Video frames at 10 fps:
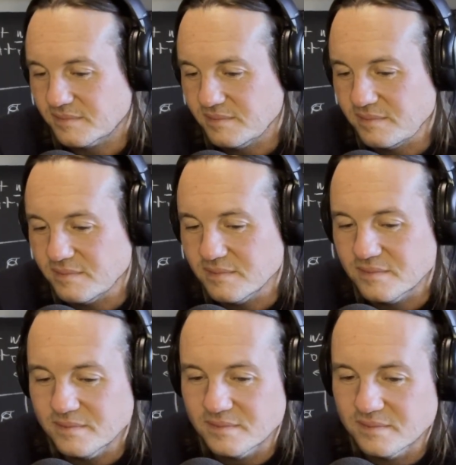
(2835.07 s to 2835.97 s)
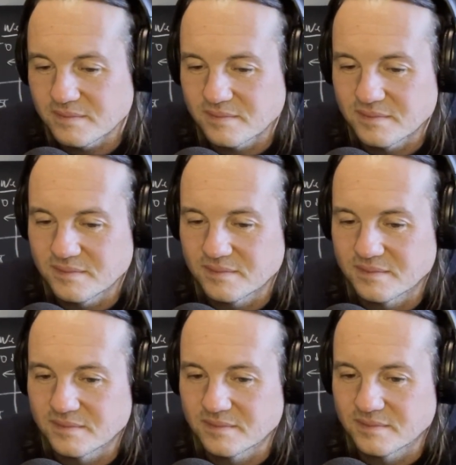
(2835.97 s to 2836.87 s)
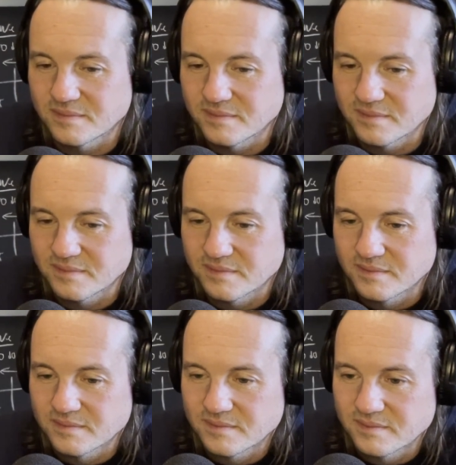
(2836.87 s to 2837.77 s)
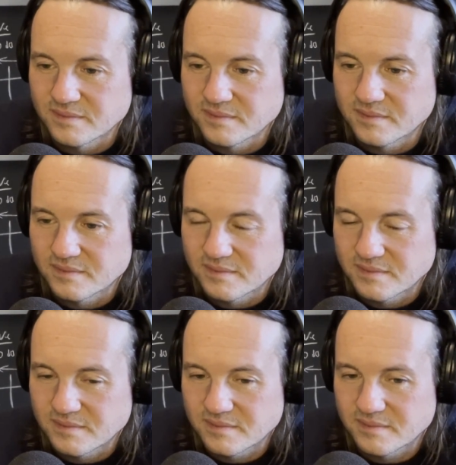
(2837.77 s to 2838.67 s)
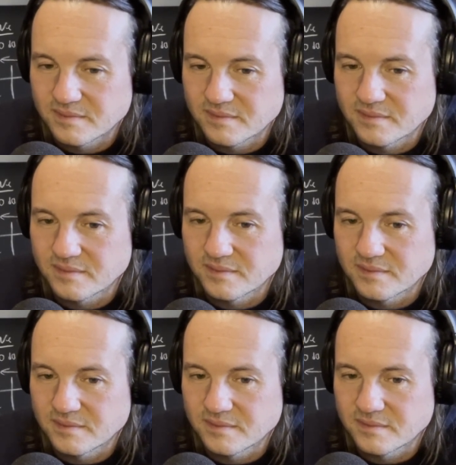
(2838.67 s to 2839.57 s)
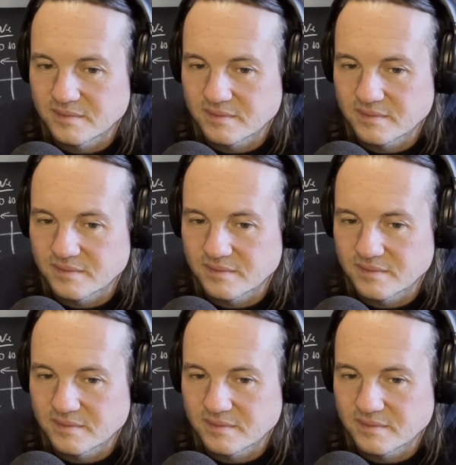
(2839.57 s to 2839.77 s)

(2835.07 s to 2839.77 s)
This person isn't speaking.